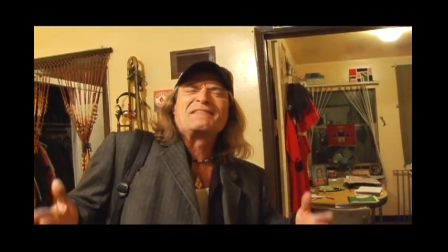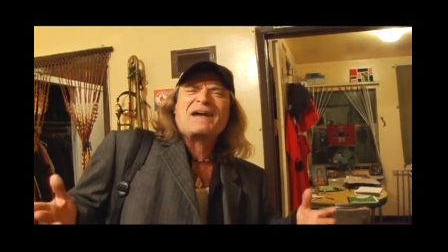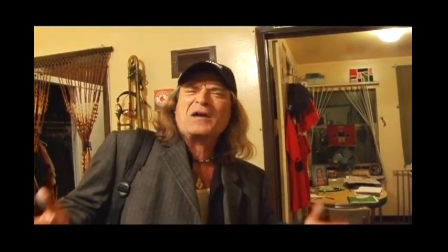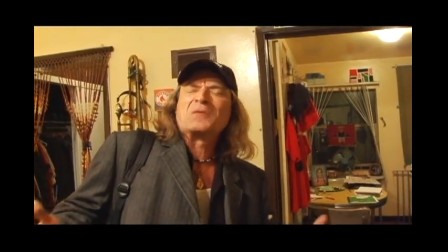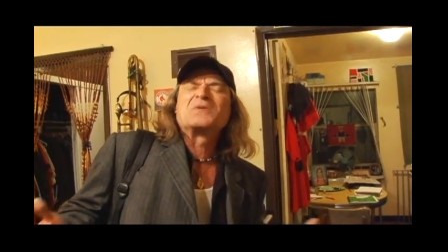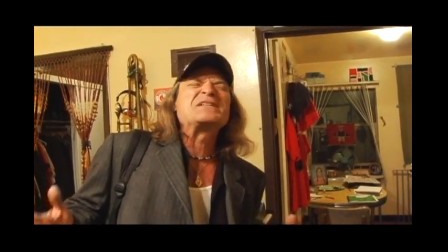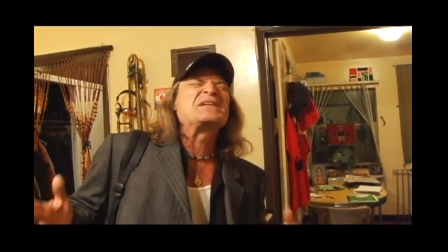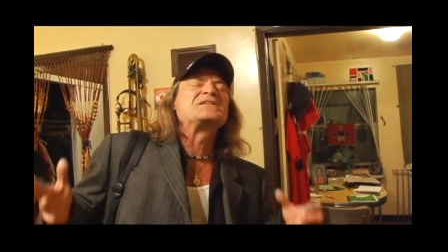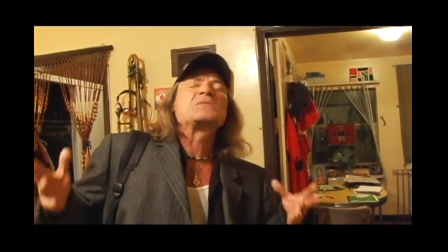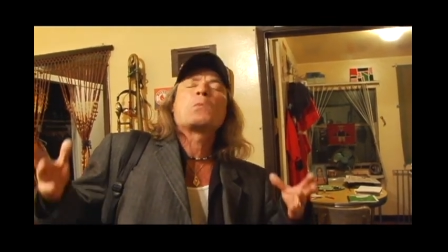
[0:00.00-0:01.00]
Tiger
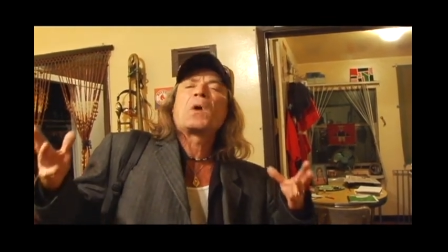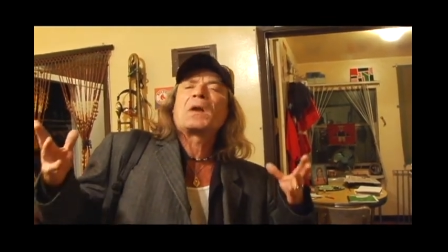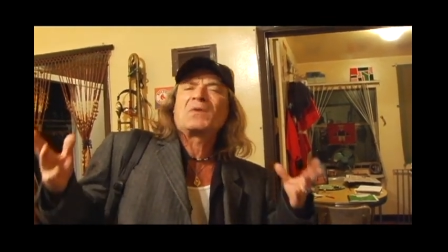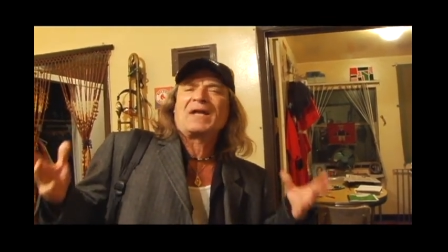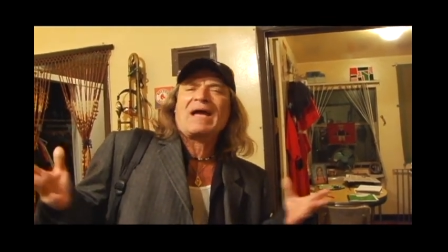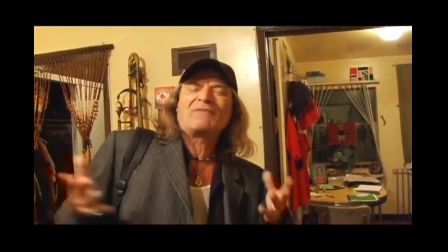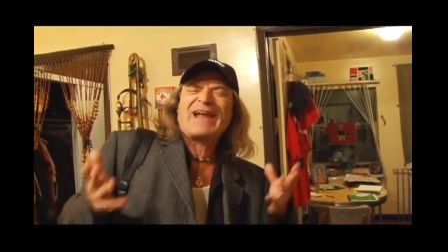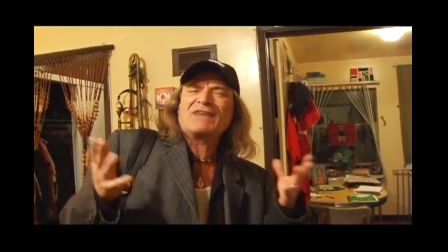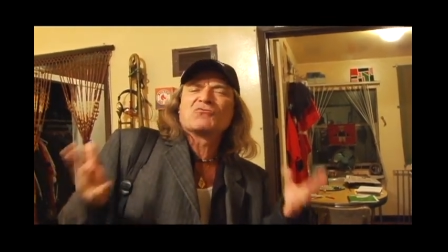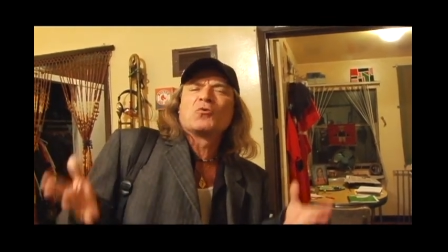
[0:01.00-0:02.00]
Woods is one. When I, when
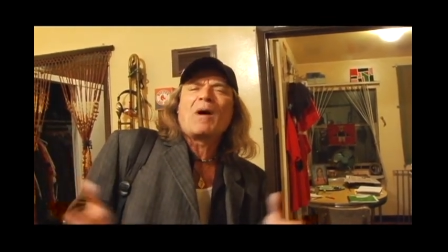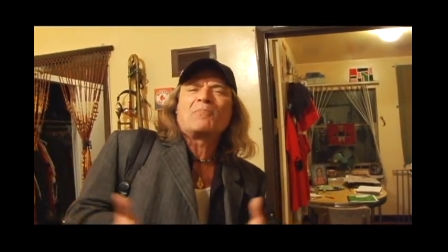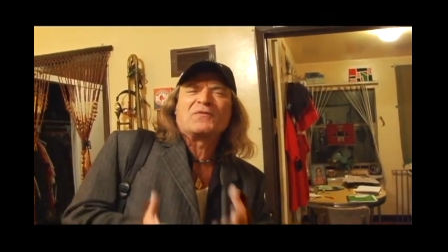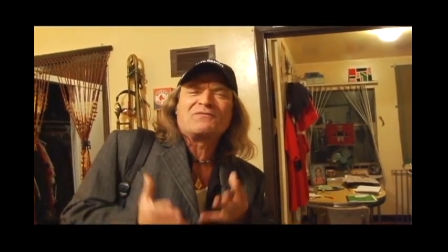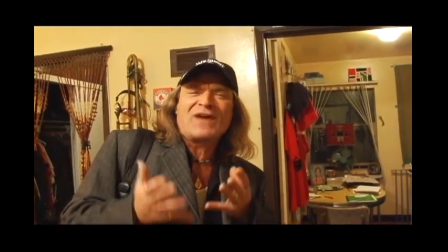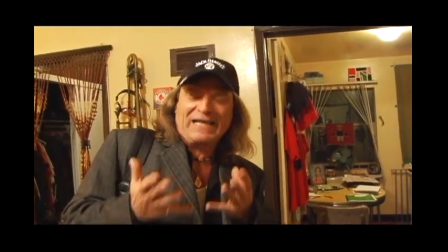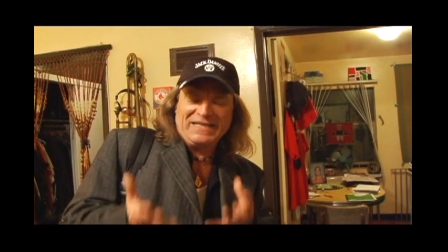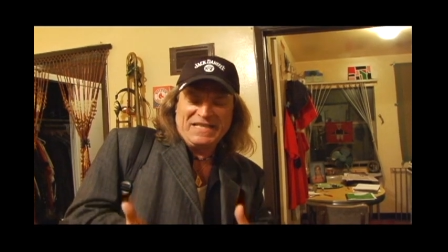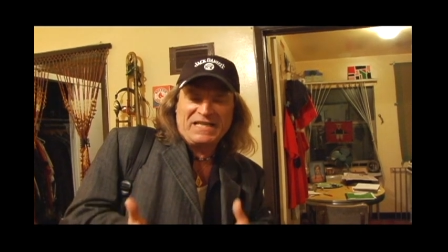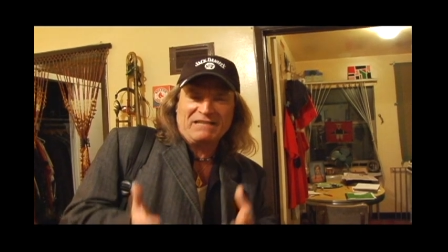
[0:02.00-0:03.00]
I grew up with
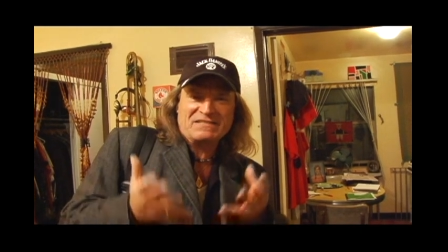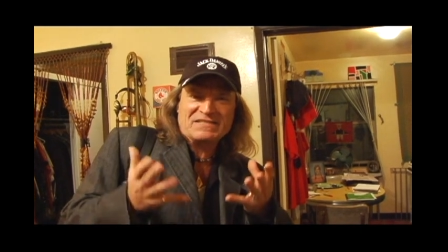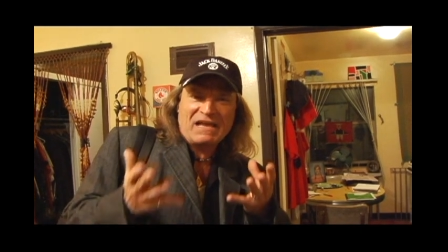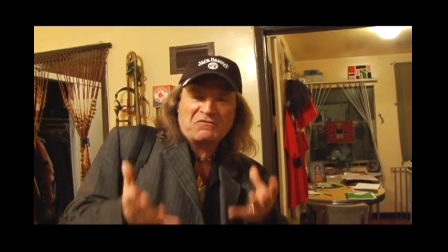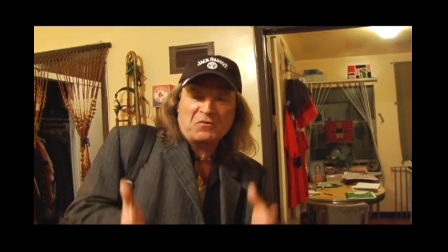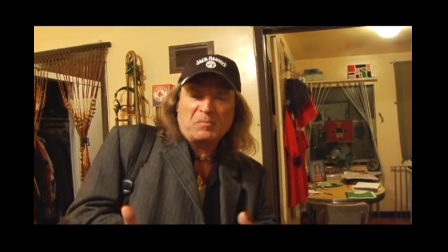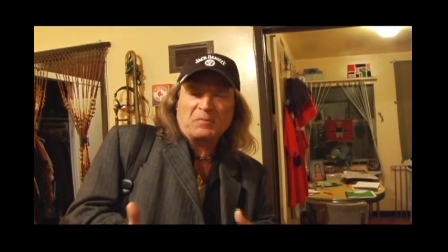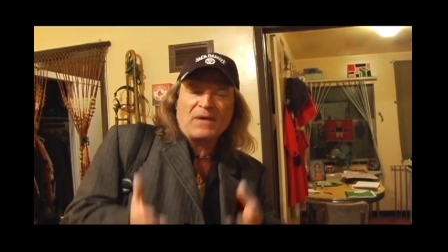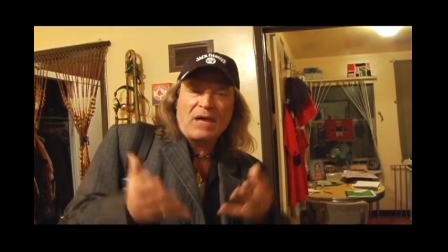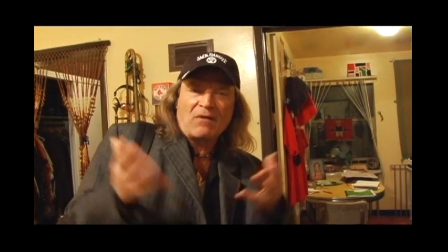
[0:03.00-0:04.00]
fucking Nicklaus, I grew up
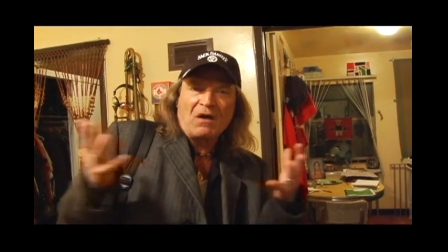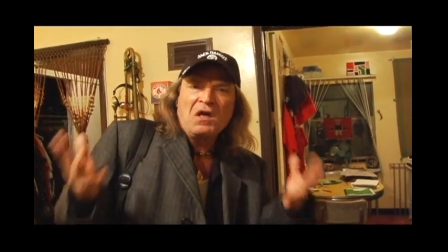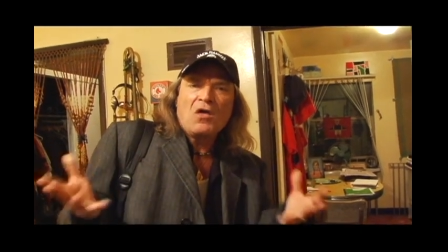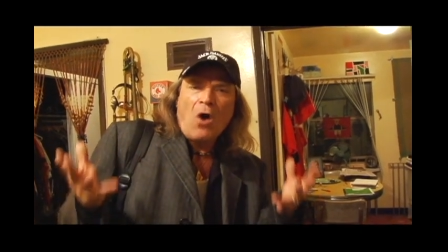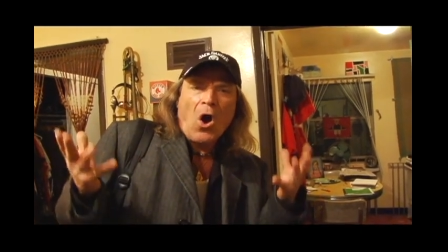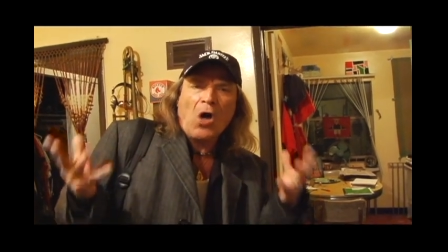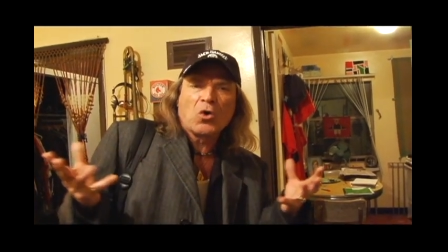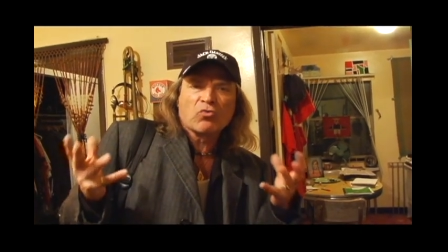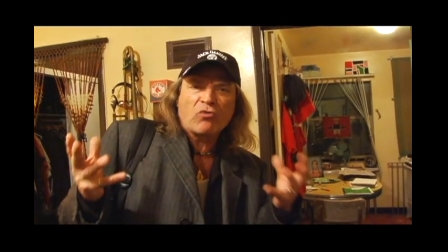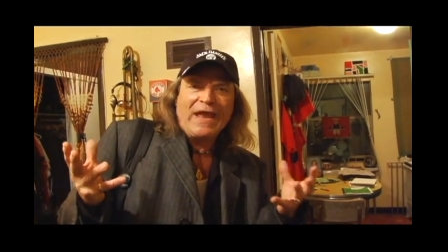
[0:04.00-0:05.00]
with uh,
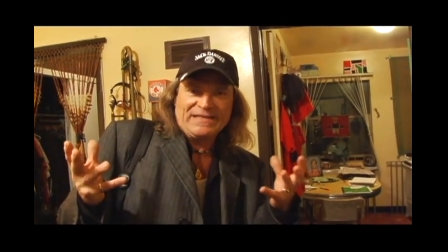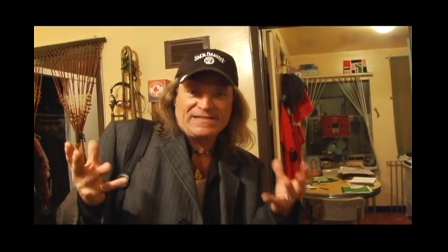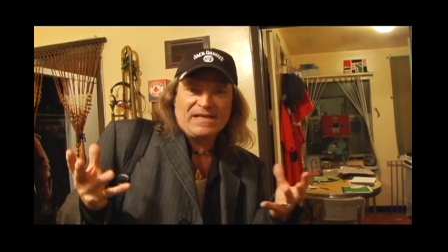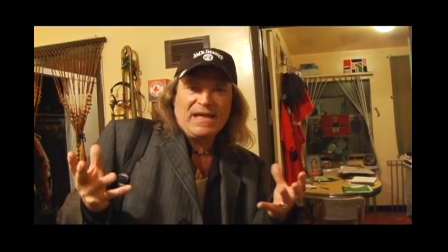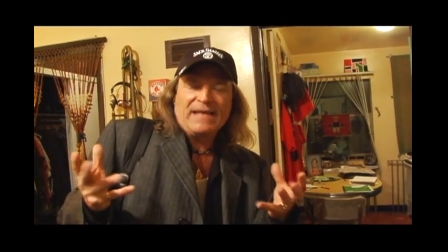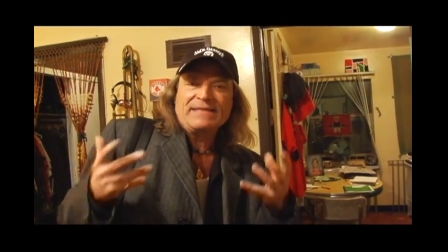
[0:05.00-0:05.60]
all greats.